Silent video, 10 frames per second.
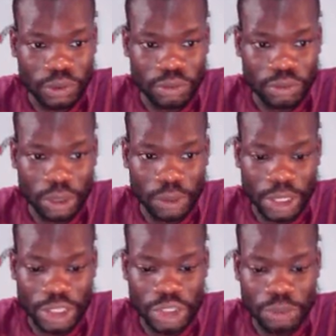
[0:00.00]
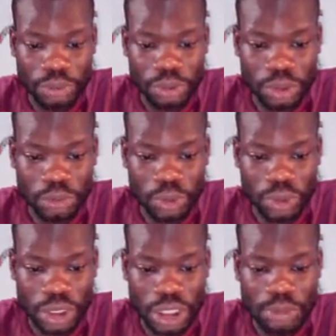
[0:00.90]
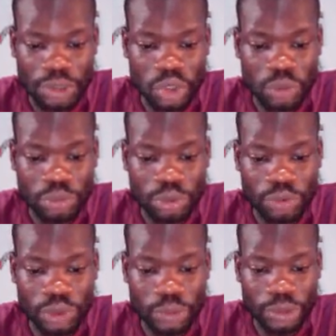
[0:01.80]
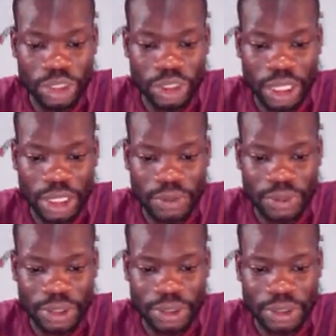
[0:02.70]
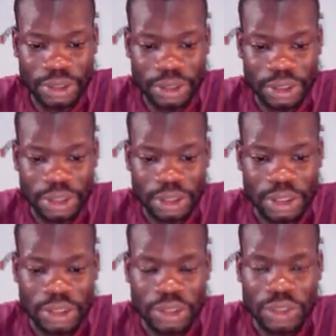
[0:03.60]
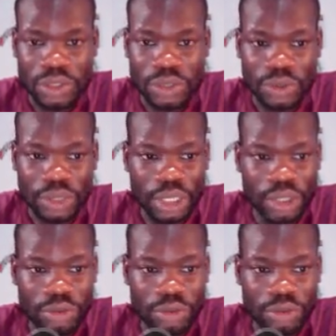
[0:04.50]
for our SG Boost module, aiming to improve the prediction accuracy. So thank you